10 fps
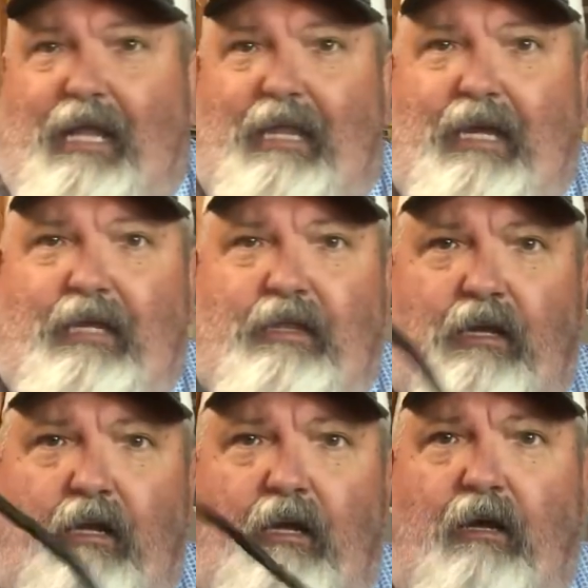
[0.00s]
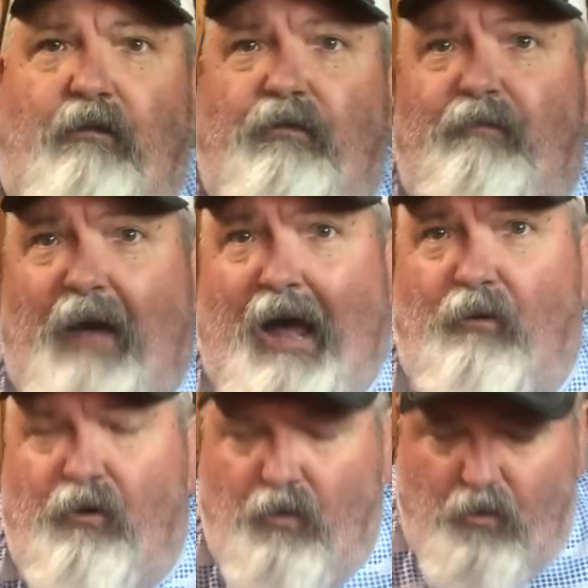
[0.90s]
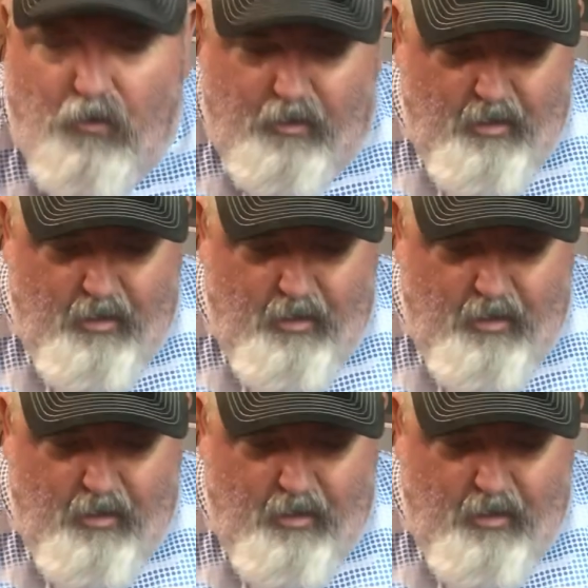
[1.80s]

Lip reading: length of power cord.